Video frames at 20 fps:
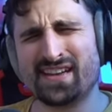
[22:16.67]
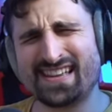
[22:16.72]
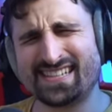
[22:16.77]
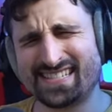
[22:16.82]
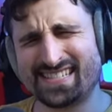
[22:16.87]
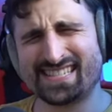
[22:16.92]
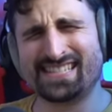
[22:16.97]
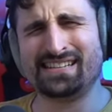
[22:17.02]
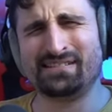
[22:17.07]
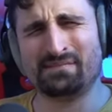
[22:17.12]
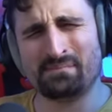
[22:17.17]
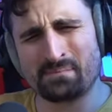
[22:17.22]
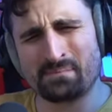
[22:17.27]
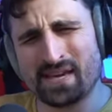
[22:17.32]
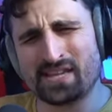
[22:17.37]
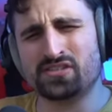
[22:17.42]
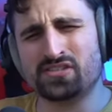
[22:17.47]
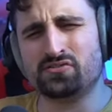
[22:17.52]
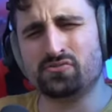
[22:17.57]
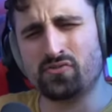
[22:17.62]
It still
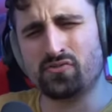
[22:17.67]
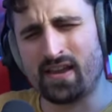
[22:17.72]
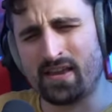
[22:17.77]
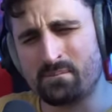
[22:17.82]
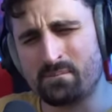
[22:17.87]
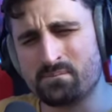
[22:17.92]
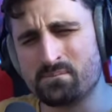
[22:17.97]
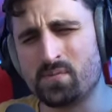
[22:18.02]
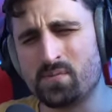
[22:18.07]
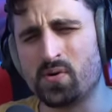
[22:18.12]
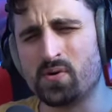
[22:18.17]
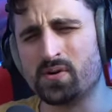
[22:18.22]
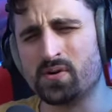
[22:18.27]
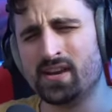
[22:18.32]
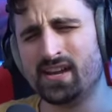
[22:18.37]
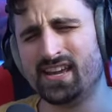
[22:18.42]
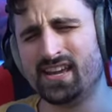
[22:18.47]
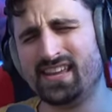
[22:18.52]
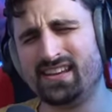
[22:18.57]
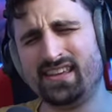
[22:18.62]
makes you a more,
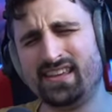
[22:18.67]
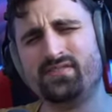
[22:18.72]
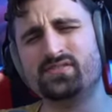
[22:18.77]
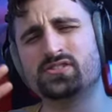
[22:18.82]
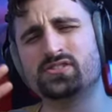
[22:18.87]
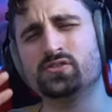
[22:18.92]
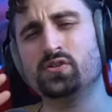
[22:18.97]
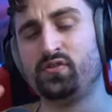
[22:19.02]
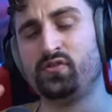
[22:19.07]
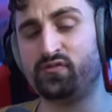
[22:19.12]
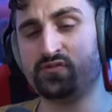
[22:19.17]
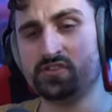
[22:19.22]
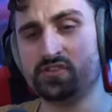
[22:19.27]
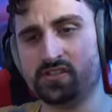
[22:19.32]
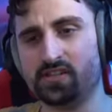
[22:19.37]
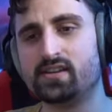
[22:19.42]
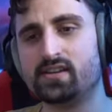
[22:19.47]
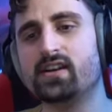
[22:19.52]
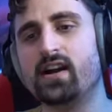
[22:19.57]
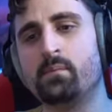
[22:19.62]
it gives your
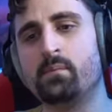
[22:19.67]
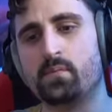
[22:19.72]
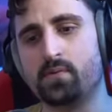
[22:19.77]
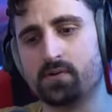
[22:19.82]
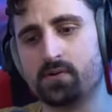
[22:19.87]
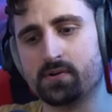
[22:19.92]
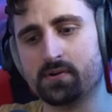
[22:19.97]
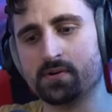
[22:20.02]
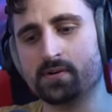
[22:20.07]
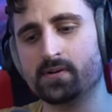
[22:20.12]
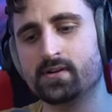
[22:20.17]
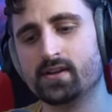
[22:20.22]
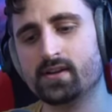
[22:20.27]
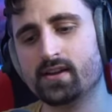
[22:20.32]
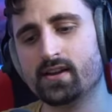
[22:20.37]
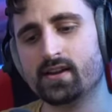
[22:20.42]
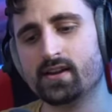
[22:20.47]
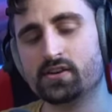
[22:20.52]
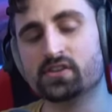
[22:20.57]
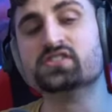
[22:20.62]
physique a more
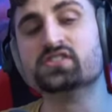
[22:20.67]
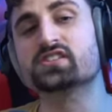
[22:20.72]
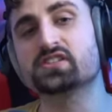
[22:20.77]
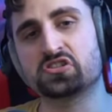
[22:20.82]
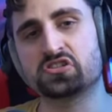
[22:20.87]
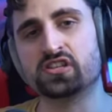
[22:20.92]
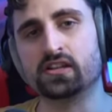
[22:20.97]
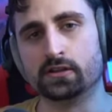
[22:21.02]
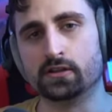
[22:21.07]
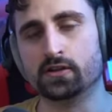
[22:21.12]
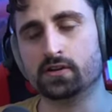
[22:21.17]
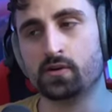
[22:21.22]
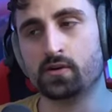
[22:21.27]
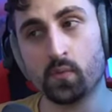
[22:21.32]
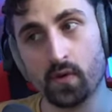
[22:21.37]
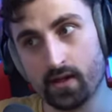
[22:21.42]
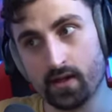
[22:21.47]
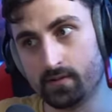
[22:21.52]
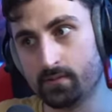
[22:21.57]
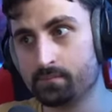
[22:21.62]
consistent look.
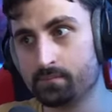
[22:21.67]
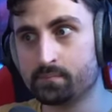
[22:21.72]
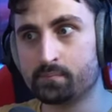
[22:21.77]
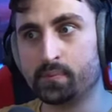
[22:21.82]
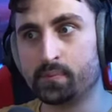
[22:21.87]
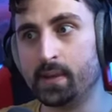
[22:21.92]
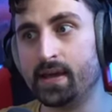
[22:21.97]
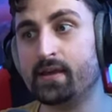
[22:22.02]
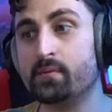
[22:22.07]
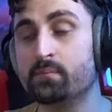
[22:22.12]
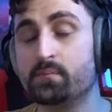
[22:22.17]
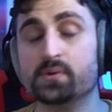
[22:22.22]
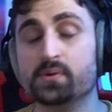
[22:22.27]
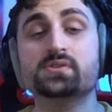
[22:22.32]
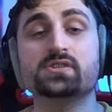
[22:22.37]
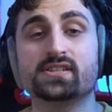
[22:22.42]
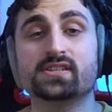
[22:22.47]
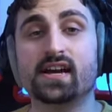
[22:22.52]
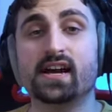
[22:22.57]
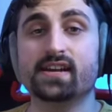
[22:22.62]
Well, playing both
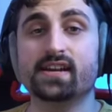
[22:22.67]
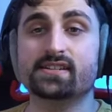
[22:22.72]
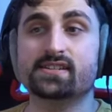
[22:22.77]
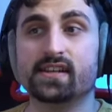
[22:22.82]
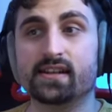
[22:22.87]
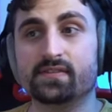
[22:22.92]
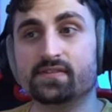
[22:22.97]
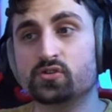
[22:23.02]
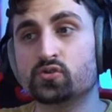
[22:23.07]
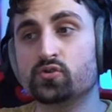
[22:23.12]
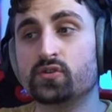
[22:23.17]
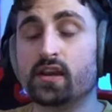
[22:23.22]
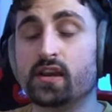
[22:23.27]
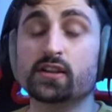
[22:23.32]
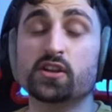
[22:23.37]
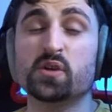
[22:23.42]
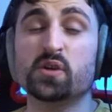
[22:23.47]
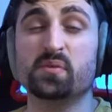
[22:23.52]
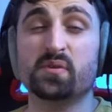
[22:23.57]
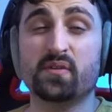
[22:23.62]
sides and doing a
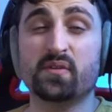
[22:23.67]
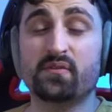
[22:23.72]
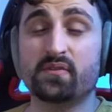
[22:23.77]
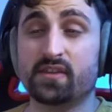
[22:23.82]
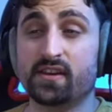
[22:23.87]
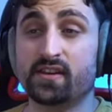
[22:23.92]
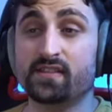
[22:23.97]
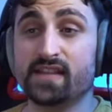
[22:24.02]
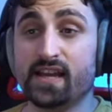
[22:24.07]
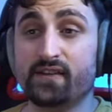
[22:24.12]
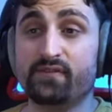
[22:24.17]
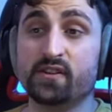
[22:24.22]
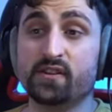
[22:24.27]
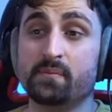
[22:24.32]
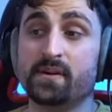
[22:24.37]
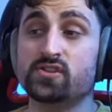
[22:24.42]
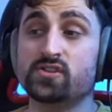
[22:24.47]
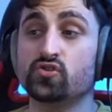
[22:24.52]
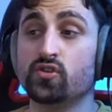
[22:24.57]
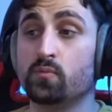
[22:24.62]
little bit of everything definitely
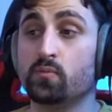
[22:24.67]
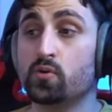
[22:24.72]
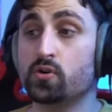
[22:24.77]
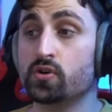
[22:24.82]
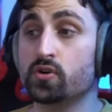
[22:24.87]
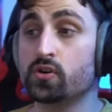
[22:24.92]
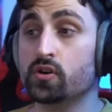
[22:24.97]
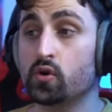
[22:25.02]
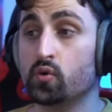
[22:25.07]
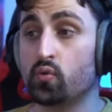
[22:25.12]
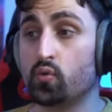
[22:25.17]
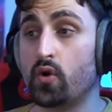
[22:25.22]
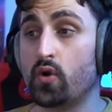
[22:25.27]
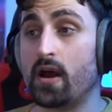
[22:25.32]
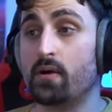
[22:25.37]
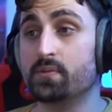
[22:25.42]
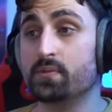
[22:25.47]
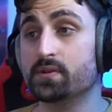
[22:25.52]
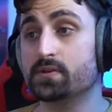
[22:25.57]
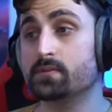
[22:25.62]
makes you a more
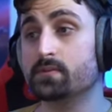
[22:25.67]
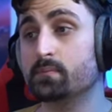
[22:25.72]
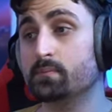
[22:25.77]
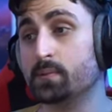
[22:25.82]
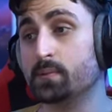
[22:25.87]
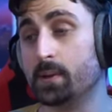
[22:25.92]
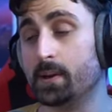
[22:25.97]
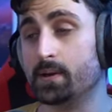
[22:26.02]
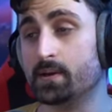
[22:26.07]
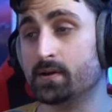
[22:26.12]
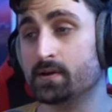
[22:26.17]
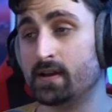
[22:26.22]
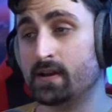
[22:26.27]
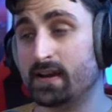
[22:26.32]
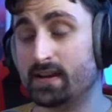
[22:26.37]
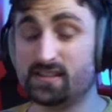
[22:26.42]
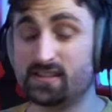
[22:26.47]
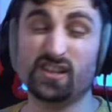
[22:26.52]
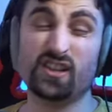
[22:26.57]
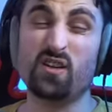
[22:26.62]
rounded player,
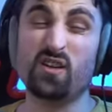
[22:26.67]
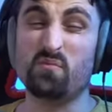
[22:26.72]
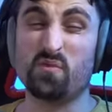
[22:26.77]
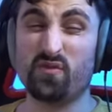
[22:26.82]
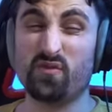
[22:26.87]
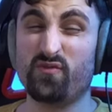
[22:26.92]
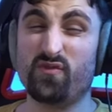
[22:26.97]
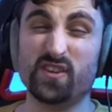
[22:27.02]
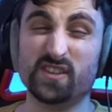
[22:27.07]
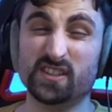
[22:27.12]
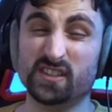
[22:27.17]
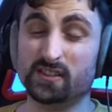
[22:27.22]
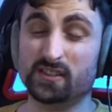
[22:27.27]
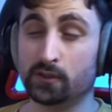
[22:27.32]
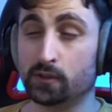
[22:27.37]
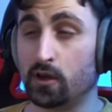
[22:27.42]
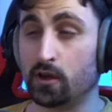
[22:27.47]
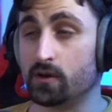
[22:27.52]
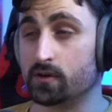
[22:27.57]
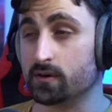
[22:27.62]
and it's a lot more fun in the
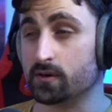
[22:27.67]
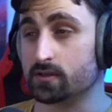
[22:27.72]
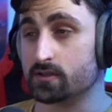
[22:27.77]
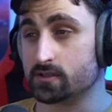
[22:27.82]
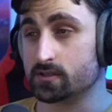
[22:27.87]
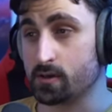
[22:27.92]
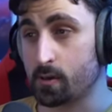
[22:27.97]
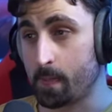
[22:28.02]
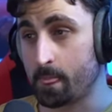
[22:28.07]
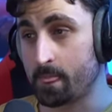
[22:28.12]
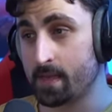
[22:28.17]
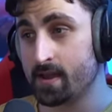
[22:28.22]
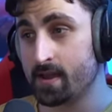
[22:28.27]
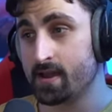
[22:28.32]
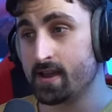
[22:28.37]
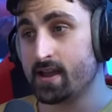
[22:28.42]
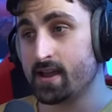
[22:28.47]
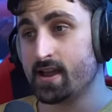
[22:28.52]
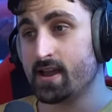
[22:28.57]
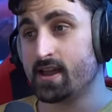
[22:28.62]
long run. So,
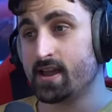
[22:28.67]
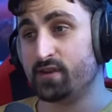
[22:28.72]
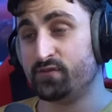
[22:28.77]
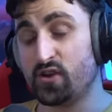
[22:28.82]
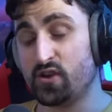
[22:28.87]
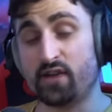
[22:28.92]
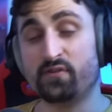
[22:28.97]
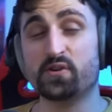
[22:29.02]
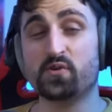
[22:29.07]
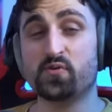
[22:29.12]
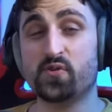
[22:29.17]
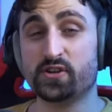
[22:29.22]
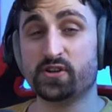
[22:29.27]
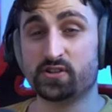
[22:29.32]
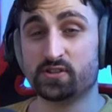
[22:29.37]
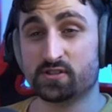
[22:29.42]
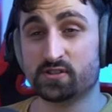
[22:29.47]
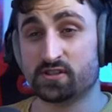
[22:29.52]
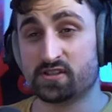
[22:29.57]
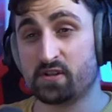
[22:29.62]
if you have any
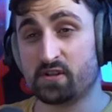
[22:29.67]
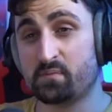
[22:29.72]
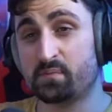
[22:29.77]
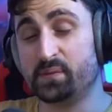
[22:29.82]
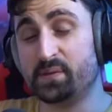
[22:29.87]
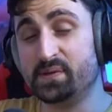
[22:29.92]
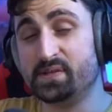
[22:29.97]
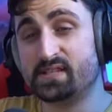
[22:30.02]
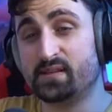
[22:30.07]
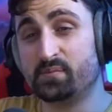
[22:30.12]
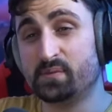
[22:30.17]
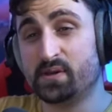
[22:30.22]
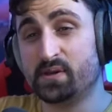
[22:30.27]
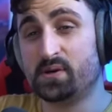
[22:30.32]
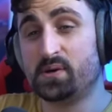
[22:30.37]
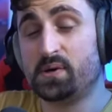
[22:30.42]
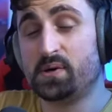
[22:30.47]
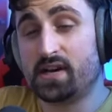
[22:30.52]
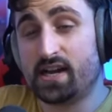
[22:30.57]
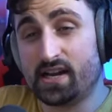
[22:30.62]
questions, please let me
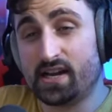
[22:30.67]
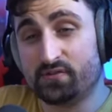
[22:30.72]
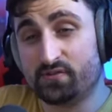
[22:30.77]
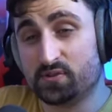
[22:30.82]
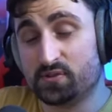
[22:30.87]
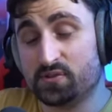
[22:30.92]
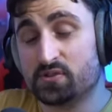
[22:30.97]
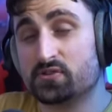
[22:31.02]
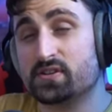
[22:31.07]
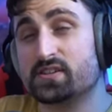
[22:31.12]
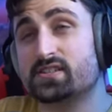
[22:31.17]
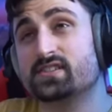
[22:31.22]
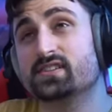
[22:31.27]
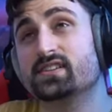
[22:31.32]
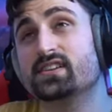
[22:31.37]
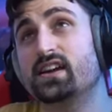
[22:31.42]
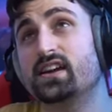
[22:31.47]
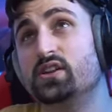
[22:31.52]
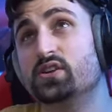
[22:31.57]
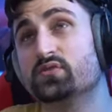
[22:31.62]
know. And if you're interested
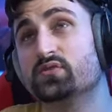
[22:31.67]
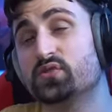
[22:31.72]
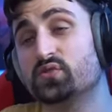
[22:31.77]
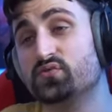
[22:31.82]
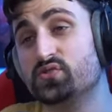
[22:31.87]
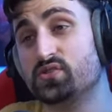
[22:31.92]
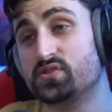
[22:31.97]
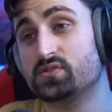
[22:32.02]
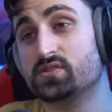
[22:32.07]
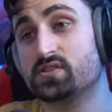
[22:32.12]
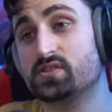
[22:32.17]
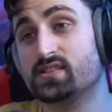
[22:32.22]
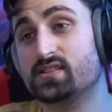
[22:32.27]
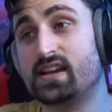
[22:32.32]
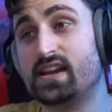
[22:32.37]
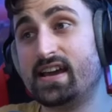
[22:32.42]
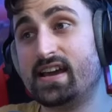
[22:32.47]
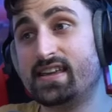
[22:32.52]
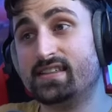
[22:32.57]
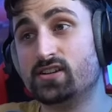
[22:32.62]
in any of the resources
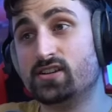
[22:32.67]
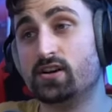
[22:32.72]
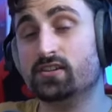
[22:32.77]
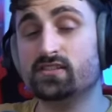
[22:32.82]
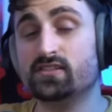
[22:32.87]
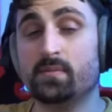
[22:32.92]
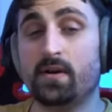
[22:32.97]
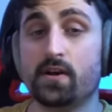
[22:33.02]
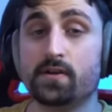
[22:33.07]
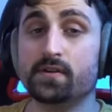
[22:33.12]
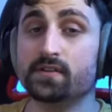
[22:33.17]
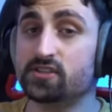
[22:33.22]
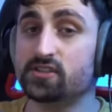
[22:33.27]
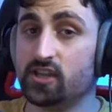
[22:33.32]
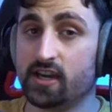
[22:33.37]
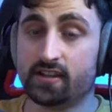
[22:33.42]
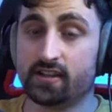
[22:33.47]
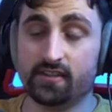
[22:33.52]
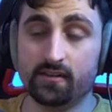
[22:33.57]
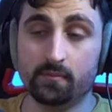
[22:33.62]
that I talked about,
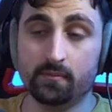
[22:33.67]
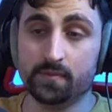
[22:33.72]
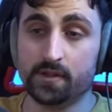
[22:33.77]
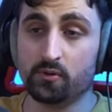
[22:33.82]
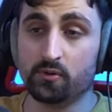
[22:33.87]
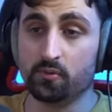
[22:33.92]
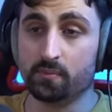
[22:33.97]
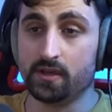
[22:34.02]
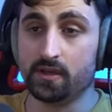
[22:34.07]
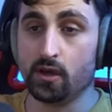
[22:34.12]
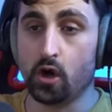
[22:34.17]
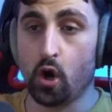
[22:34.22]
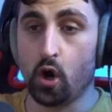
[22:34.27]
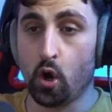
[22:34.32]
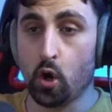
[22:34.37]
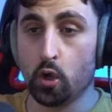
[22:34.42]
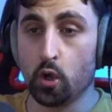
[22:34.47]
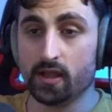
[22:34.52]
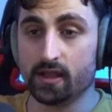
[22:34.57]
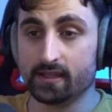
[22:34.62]
check them. They will be
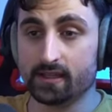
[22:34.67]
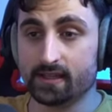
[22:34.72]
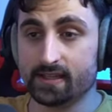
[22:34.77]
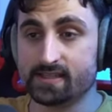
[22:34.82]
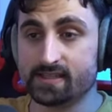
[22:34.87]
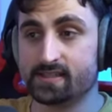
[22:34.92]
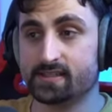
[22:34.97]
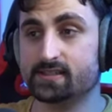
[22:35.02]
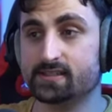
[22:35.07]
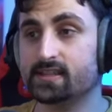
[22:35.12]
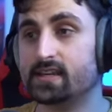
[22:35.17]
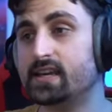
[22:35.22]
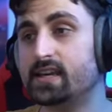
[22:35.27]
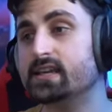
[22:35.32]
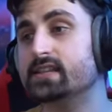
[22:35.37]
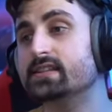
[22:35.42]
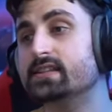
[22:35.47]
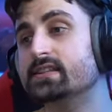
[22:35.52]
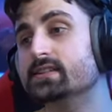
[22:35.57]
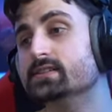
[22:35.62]
all listed
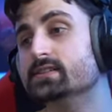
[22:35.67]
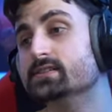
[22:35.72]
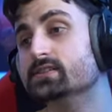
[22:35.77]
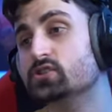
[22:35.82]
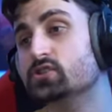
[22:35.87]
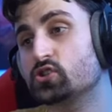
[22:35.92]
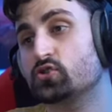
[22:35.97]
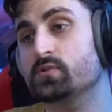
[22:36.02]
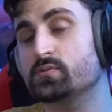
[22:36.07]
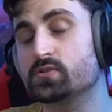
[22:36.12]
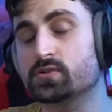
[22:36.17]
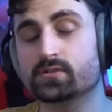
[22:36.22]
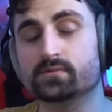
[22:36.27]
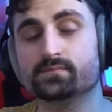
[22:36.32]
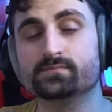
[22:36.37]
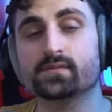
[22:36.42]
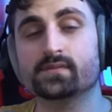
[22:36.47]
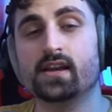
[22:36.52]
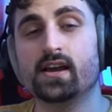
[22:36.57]
in the description.